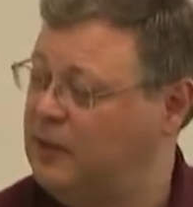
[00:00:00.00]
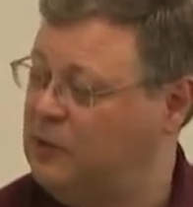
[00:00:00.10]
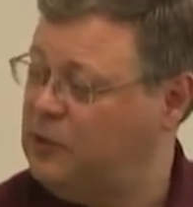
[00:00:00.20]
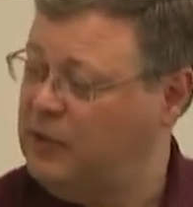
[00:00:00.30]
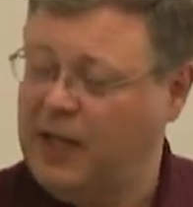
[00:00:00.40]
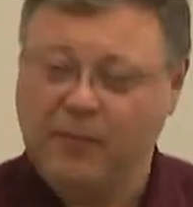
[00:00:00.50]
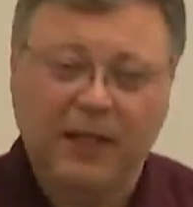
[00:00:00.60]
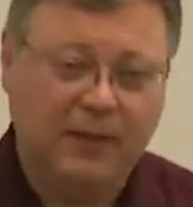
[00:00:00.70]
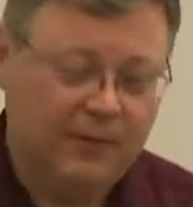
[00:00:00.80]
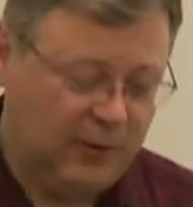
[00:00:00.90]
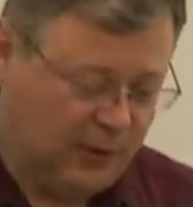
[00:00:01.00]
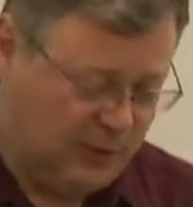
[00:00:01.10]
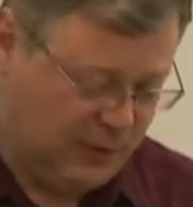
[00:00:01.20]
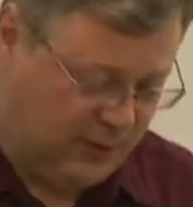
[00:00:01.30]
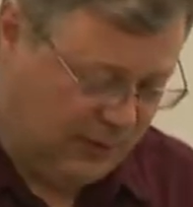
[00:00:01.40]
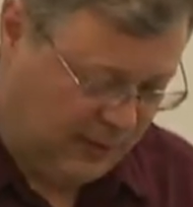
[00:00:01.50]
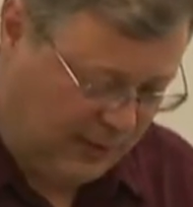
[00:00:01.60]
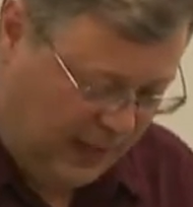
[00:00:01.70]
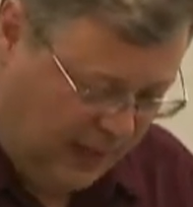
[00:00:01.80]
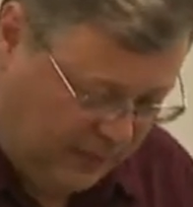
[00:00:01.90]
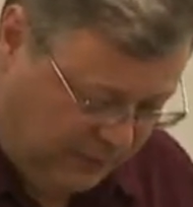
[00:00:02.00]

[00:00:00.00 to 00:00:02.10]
So there are many words, okay?